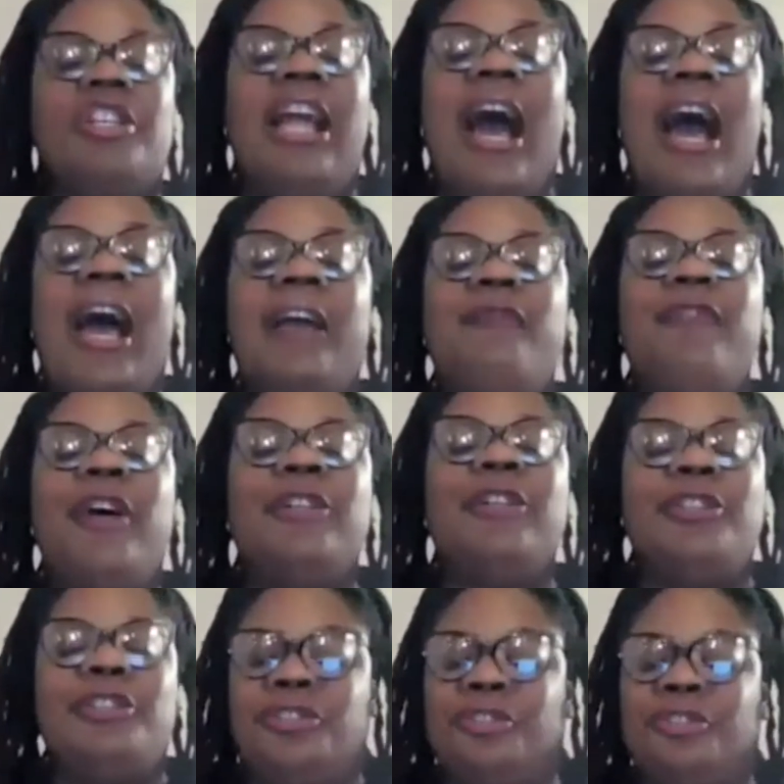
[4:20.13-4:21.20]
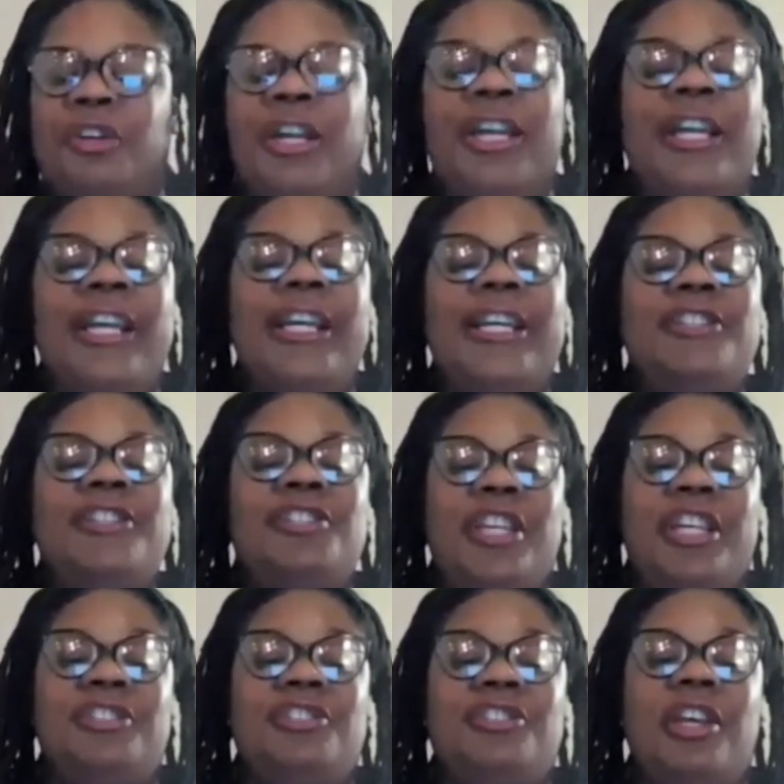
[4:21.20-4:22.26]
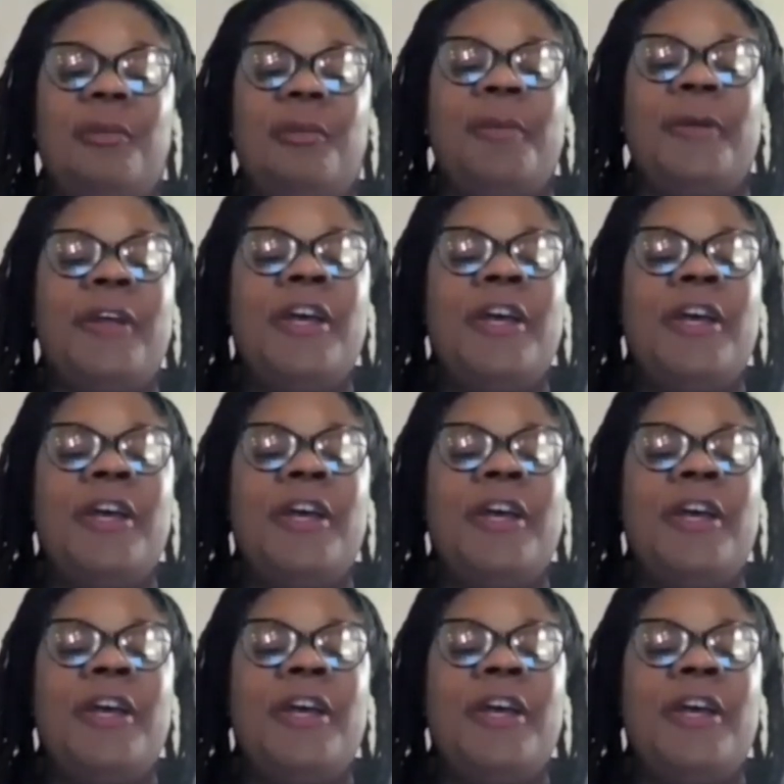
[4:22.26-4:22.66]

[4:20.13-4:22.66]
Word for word: and I felt a strange kinship.